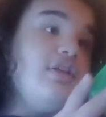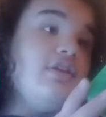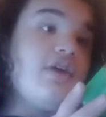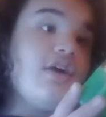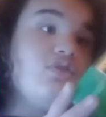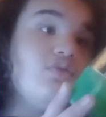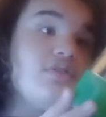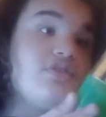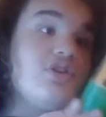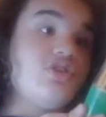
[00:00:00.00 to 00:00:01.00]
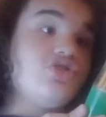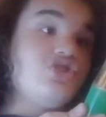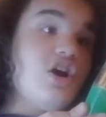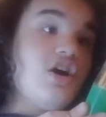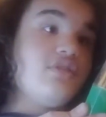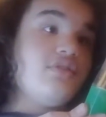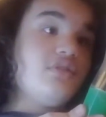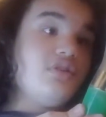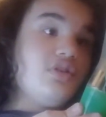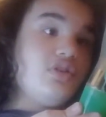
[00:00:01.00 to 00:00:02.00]
this. I use this
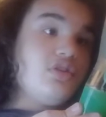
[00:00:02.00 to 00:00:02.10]
Johnson